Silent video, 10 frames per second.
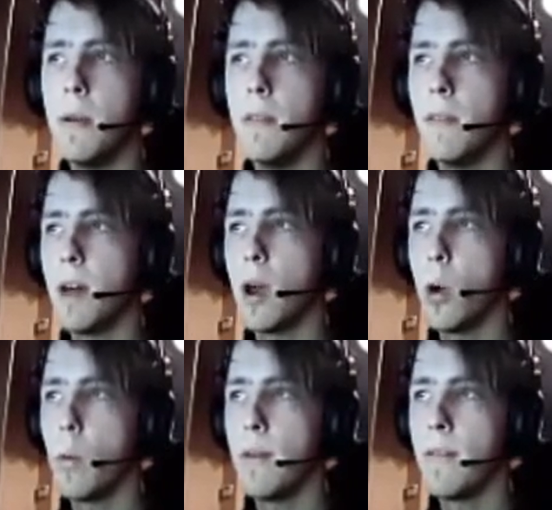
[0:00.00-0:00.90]
Be
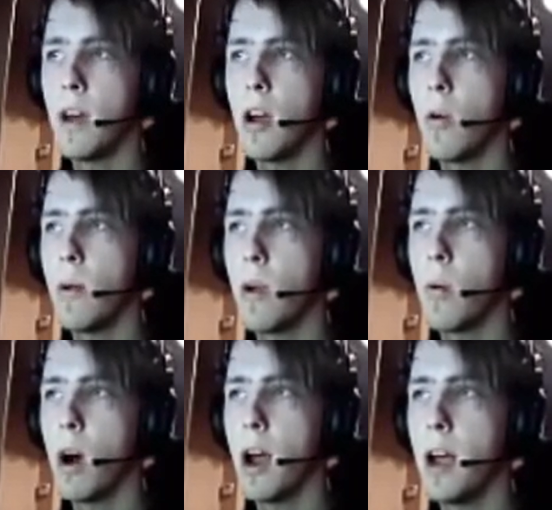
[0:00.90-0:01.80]
very, very
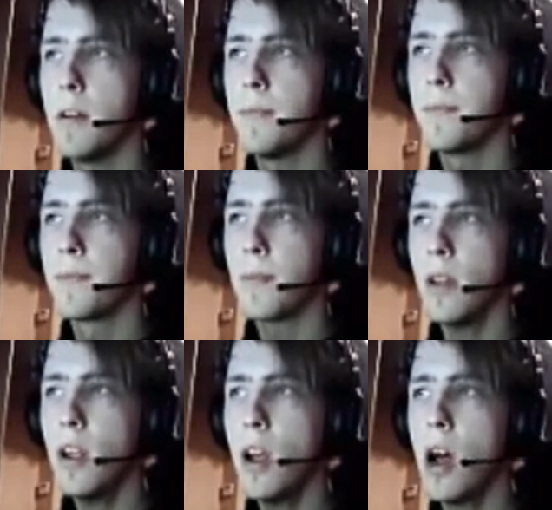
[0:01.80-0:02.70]
quiet.
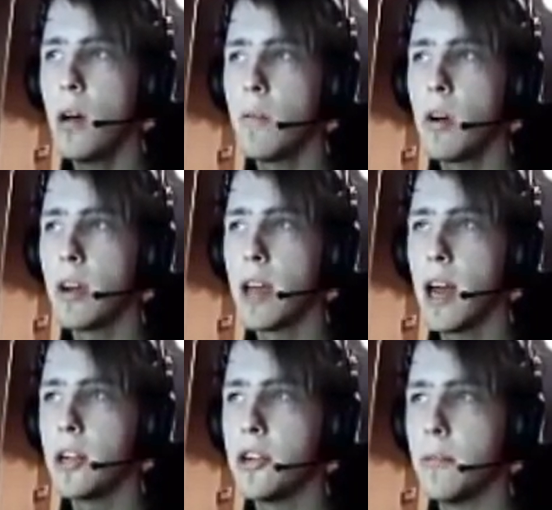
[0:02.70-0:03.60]
I'm gonna
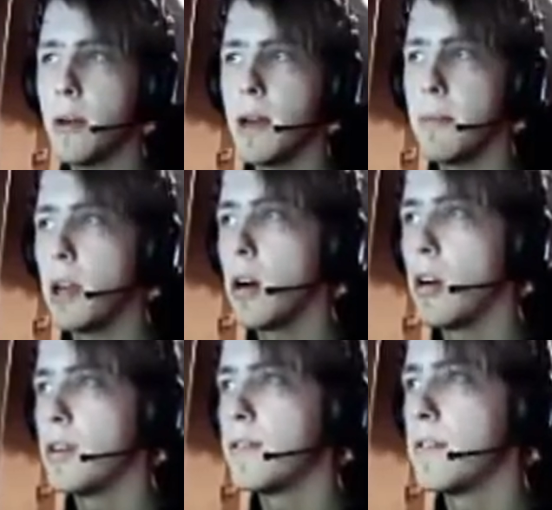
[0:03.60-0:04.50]
catch a Bambi.
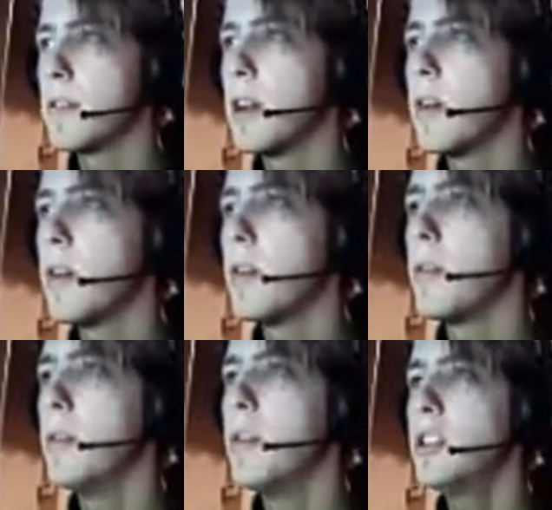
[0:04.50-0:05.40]
Oh, fuck
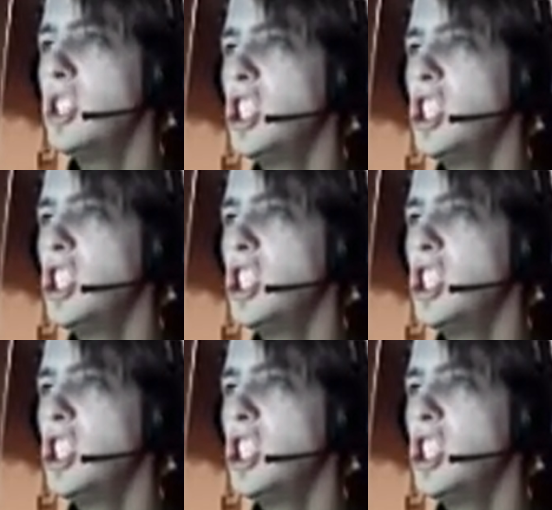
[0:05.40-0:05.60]
no.